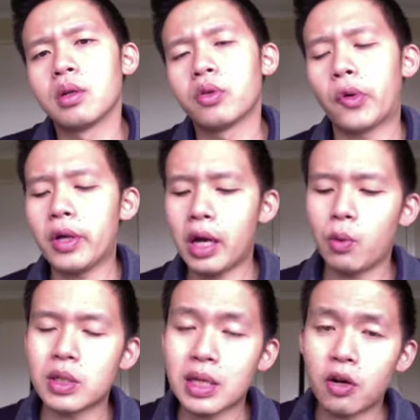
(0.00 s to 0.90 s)
Three
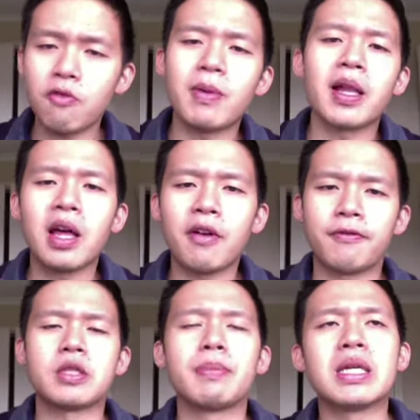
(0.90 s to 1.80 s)
hours out of my life
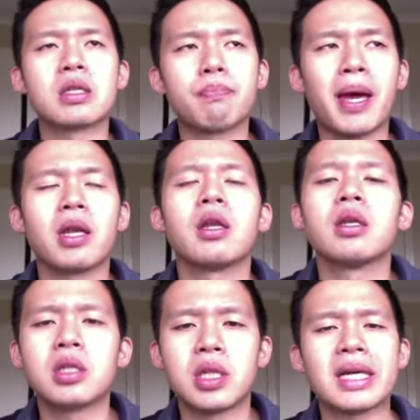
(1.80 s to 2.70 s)
is being spent
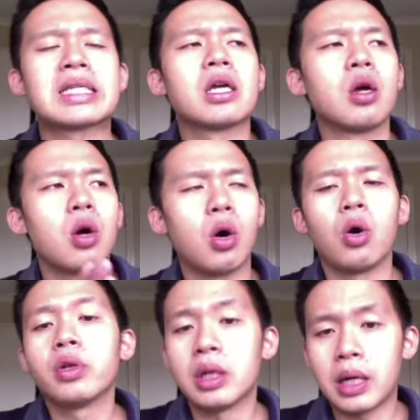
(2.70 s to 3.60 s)
just
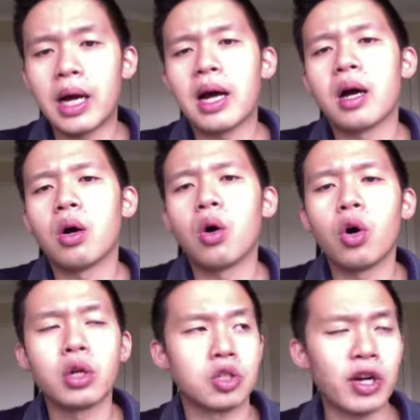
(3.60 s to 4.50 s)
on a car or
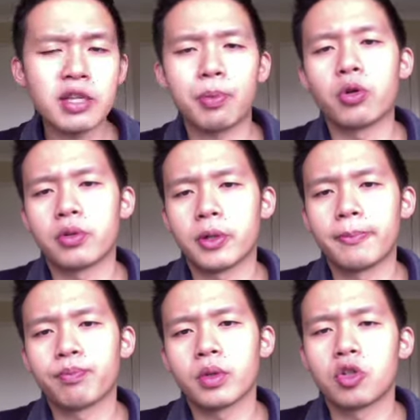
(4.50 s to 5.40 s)
on a transport,
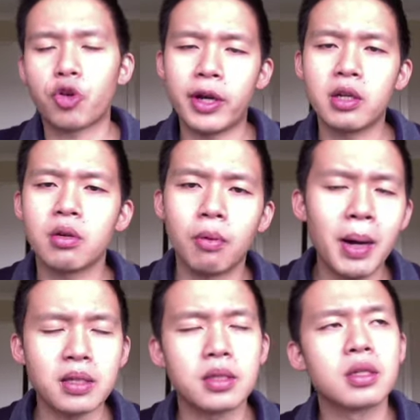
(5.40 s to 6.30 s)
train or
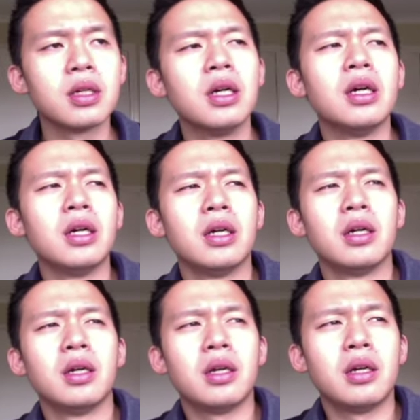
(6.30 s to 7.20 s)
bus,
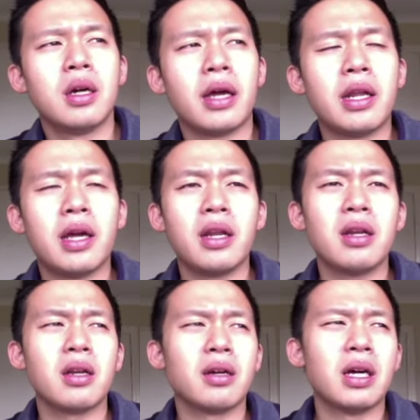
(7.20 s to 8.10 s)
and
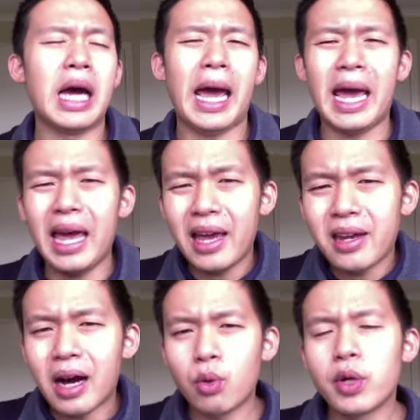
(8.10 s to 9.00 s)
then eight
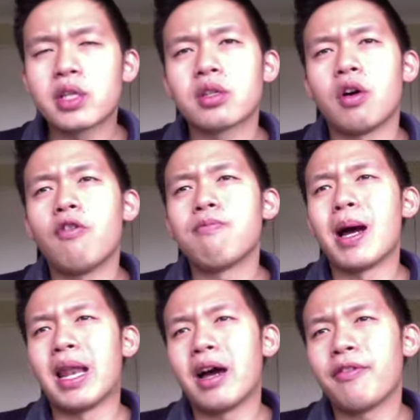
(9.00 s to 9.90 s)
hours of my
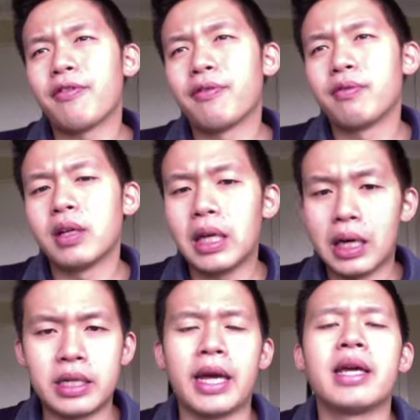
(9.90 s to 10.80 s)
life
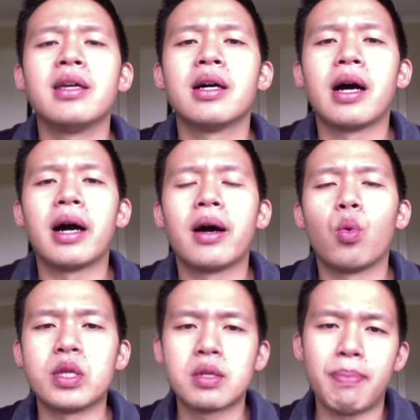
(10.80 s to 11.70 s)
a day
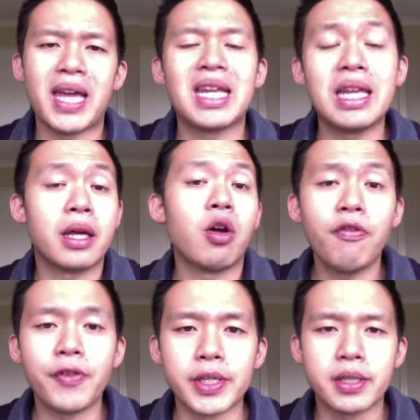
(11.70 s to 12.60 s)
was spent in an
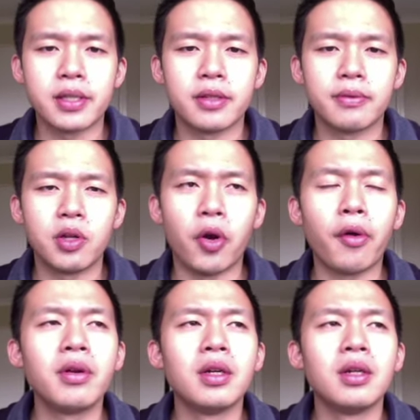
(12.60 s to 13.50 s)
office. You know,